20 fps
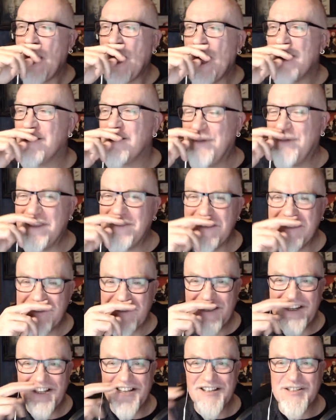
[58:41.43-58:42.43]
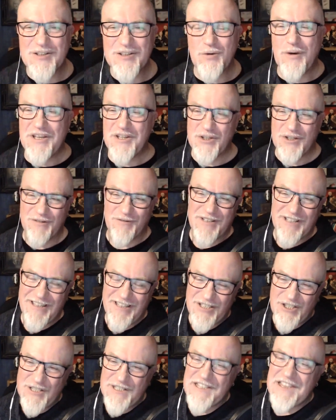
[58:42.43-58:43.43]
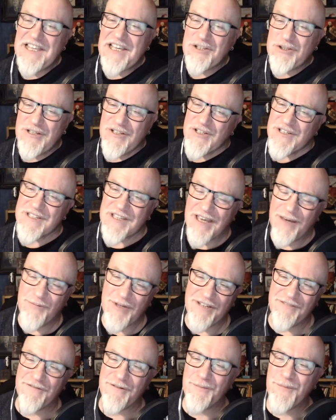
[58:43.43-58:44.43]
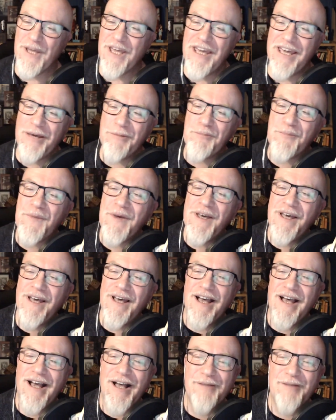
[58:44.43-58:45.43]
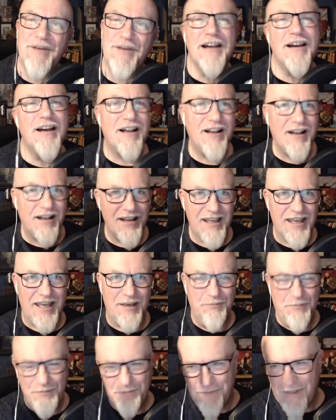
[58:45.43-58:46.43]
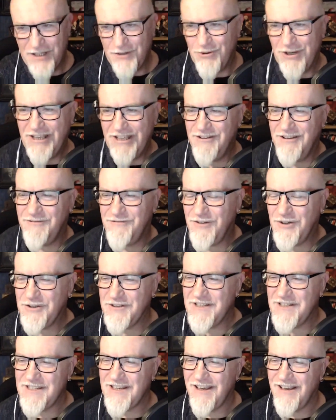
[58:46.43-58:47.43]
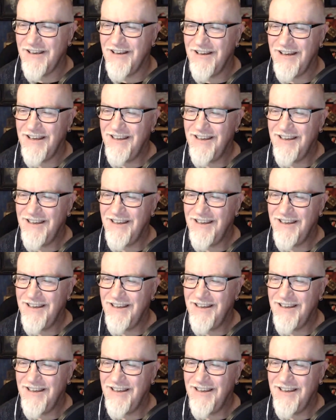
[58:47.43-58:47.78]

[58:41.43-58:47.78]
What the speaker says: I'm gonna make this the last question, which has literally just come in from Kim. Hi, Kim. By the way, forgot to say hi.